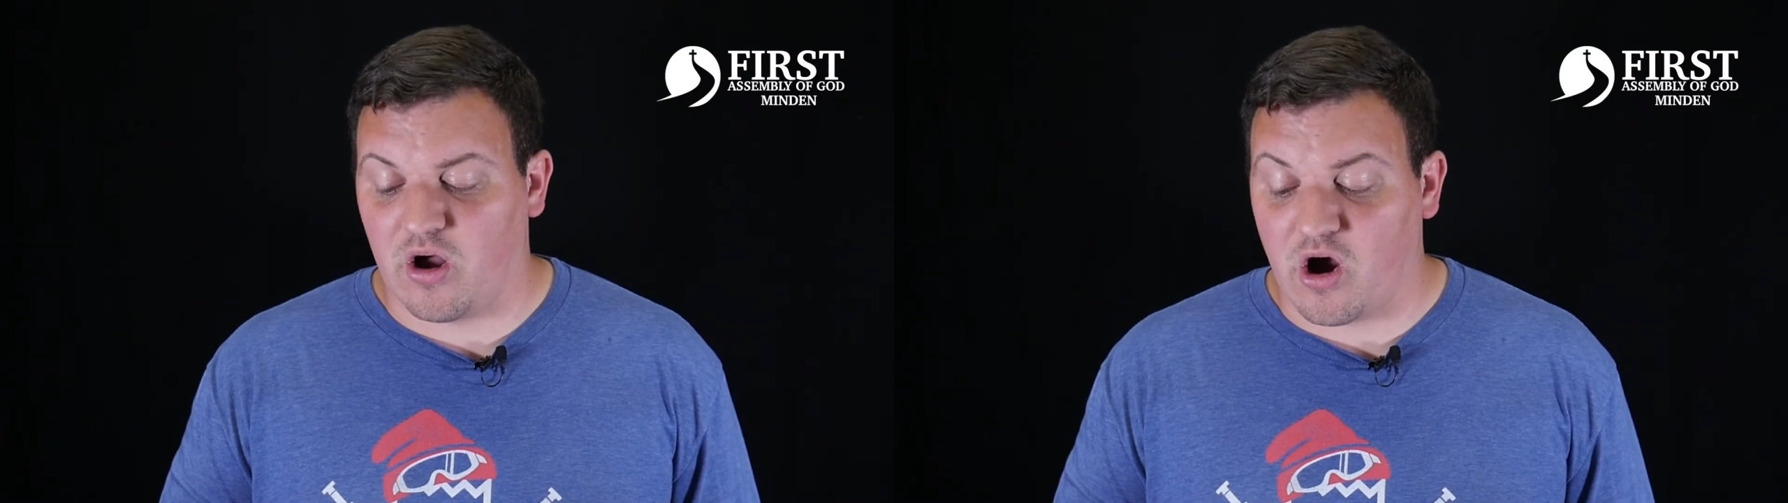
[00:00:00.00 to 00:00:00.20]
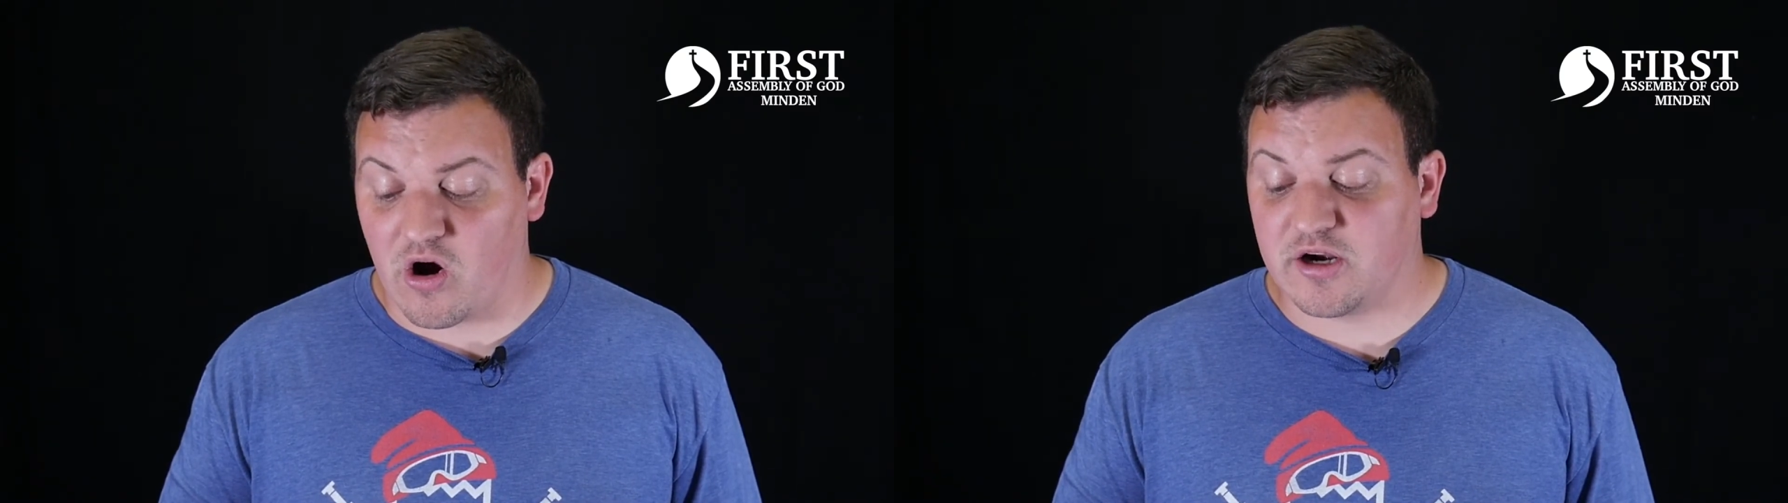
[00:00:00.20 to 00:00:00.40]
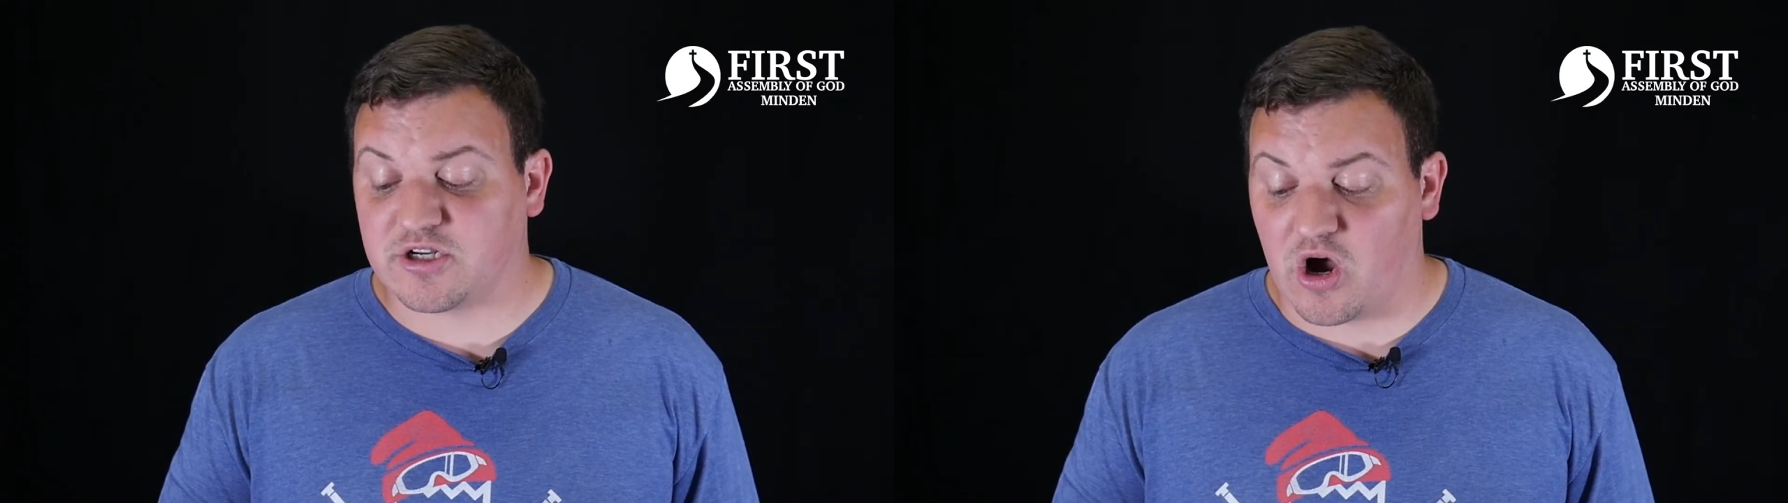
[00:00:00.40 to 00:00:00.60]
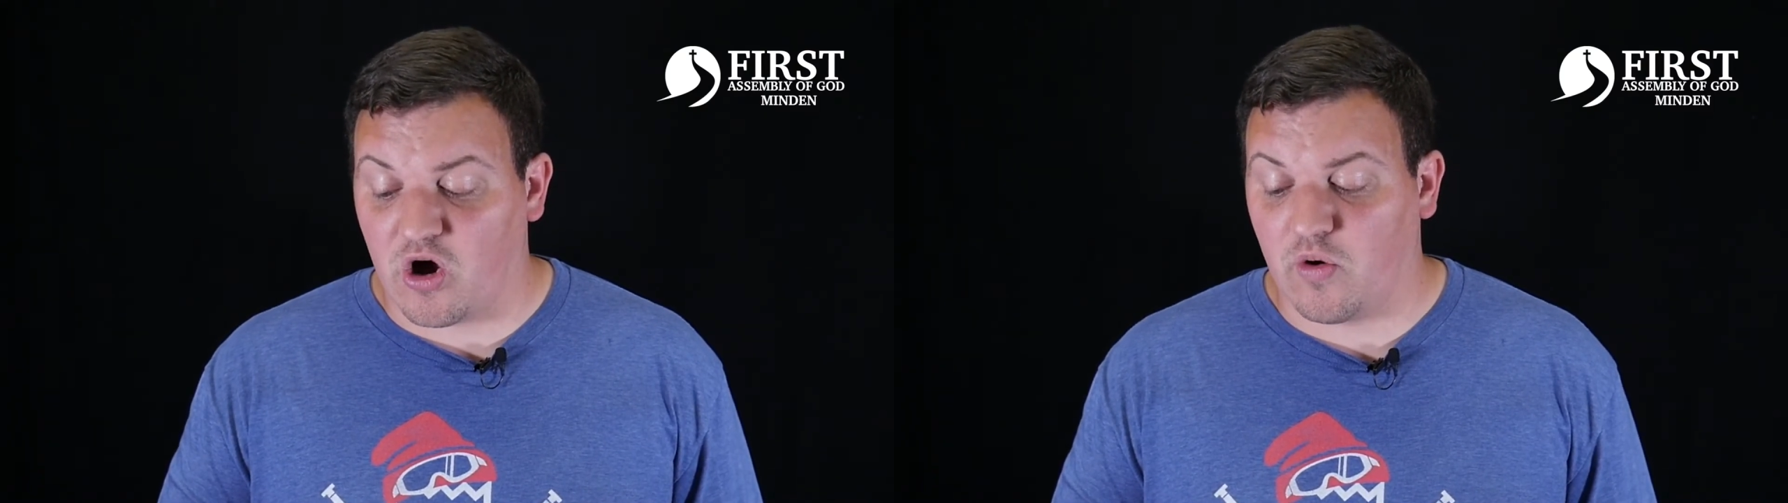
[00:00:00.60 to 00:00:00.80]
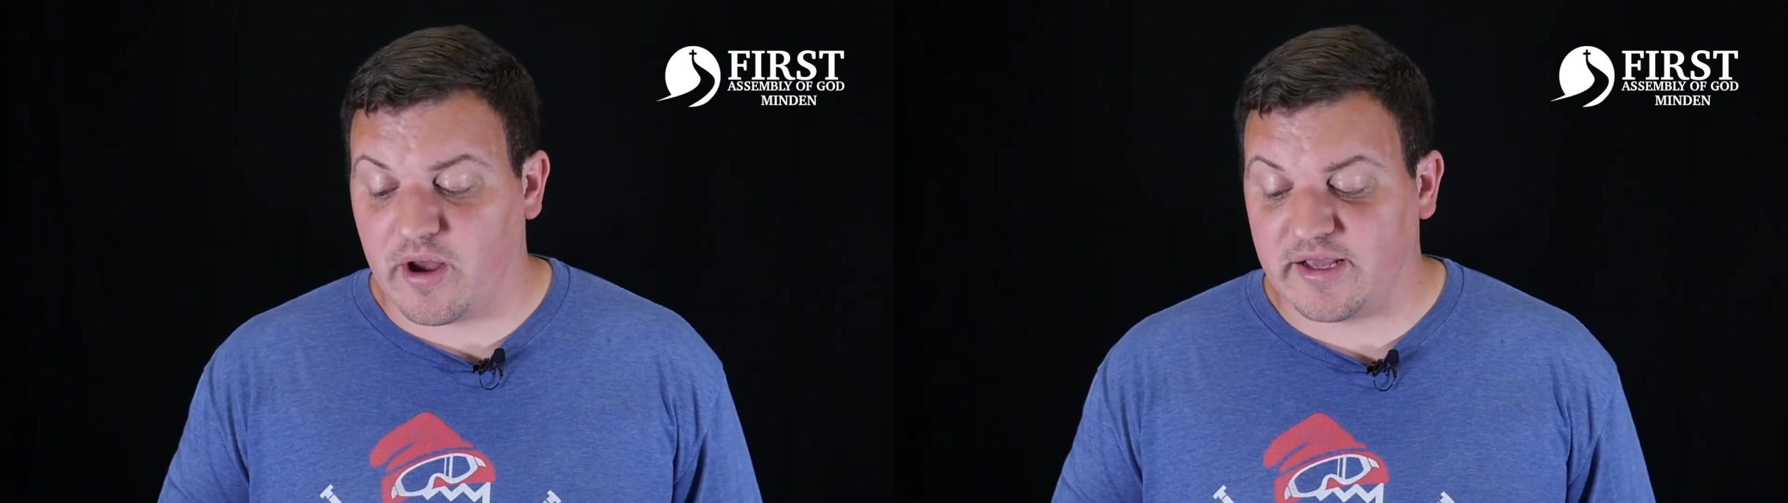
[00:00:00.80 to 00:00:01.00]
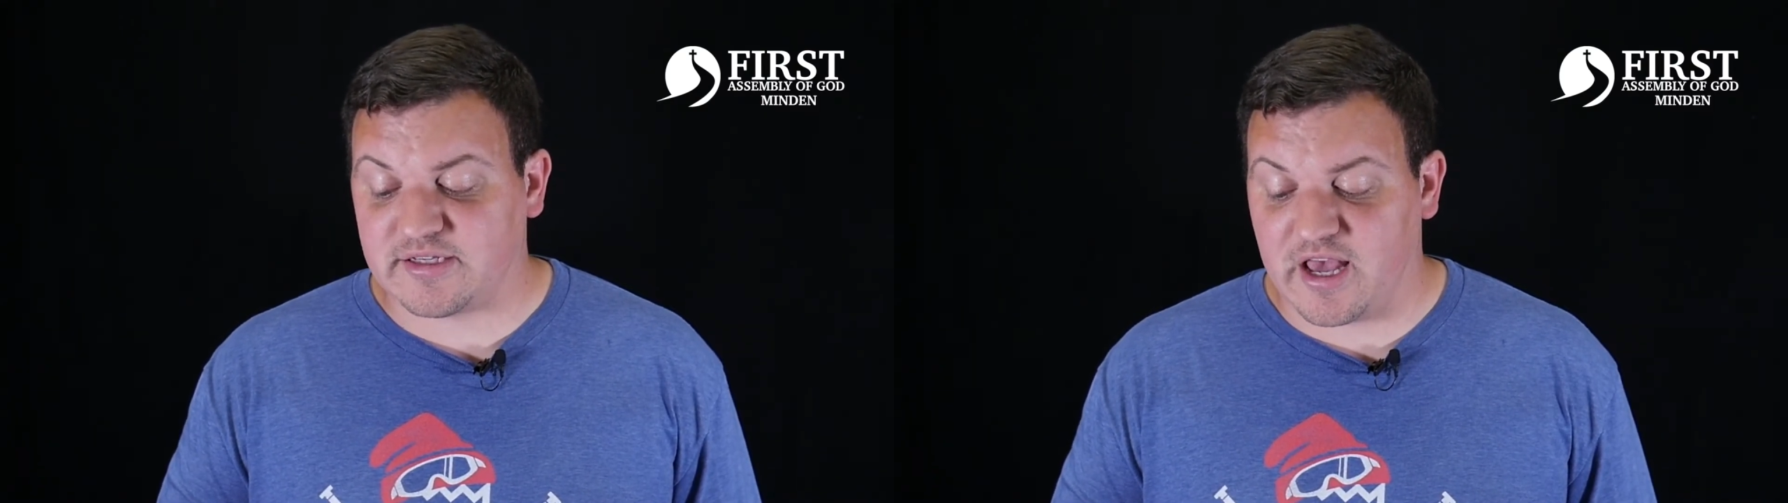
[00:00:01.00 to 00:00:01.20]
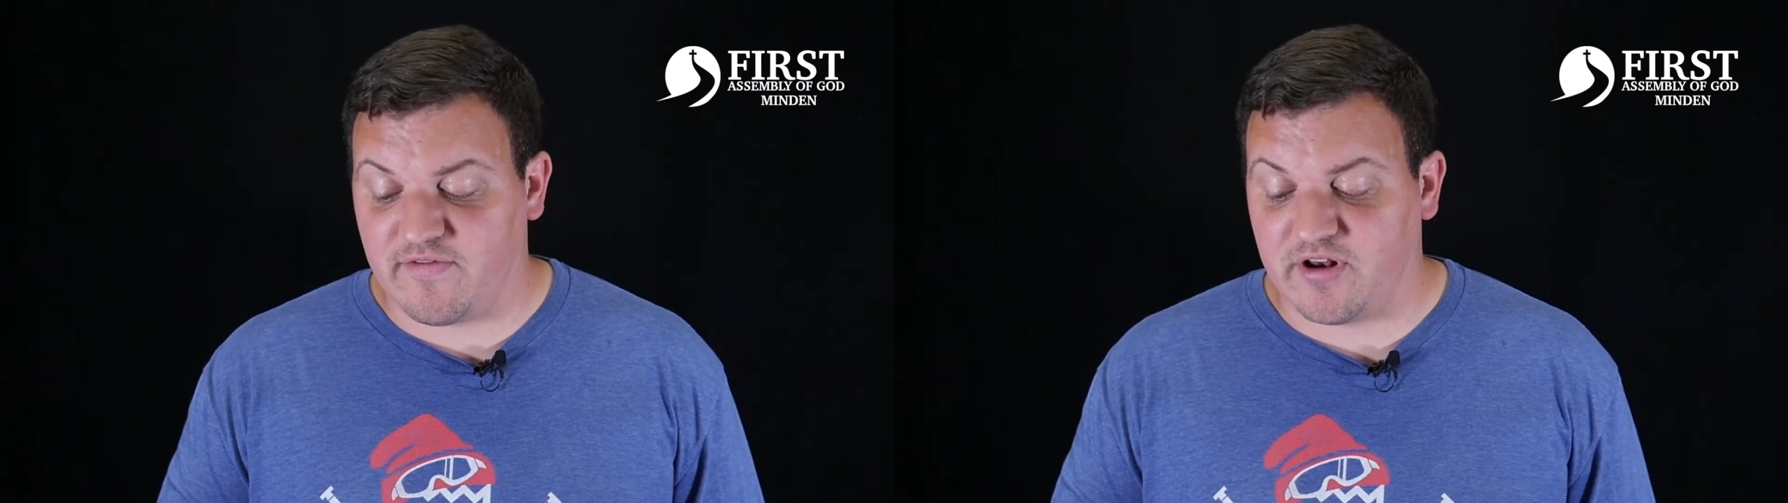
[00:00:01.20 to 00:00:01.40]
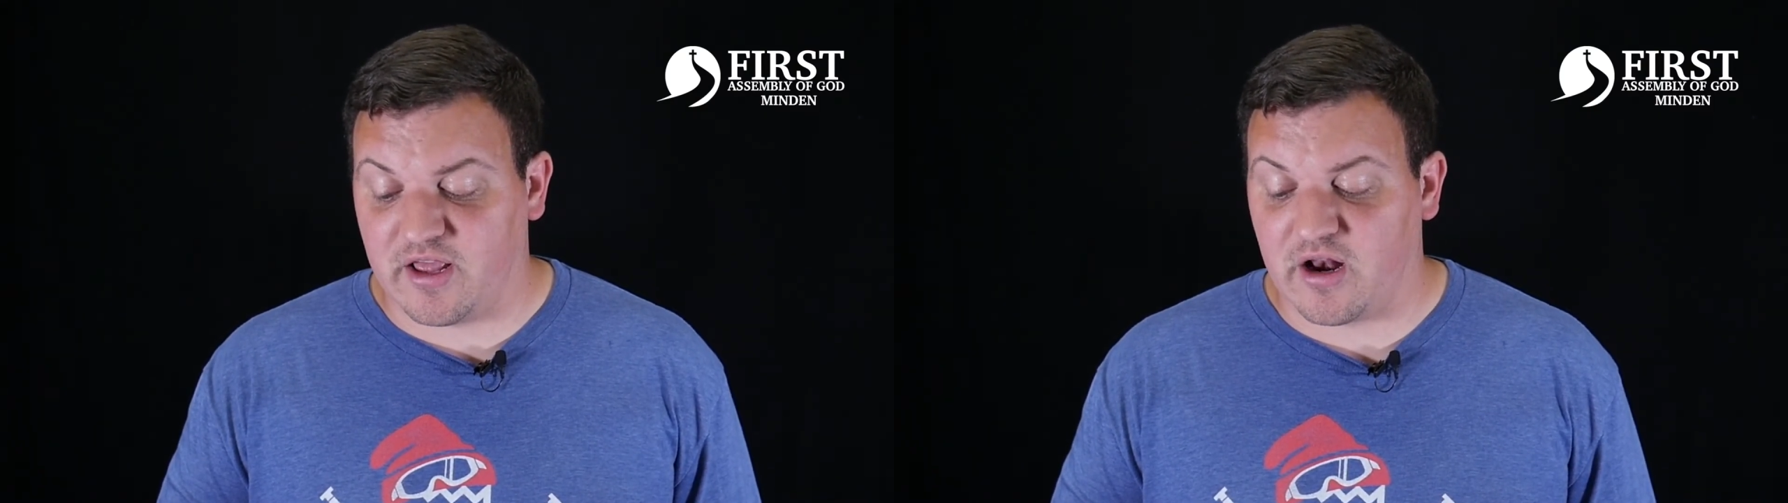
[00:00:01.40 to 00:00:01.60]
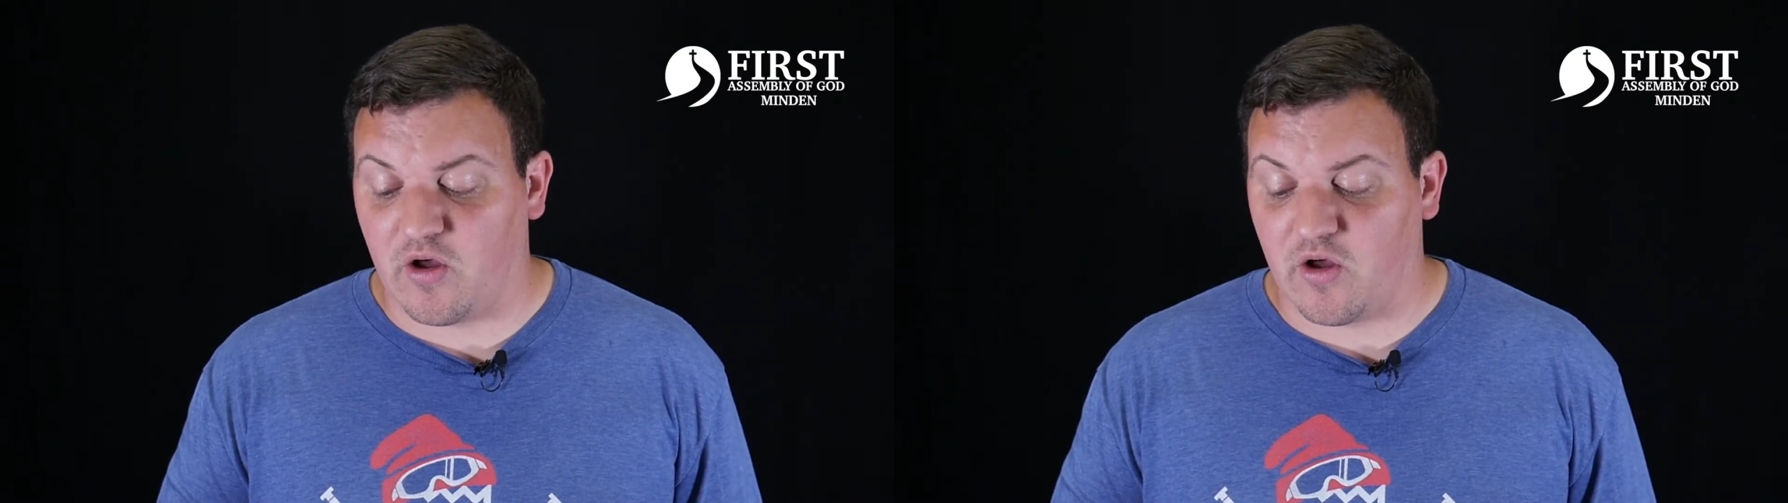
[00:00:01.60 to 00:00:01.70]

aren't always evident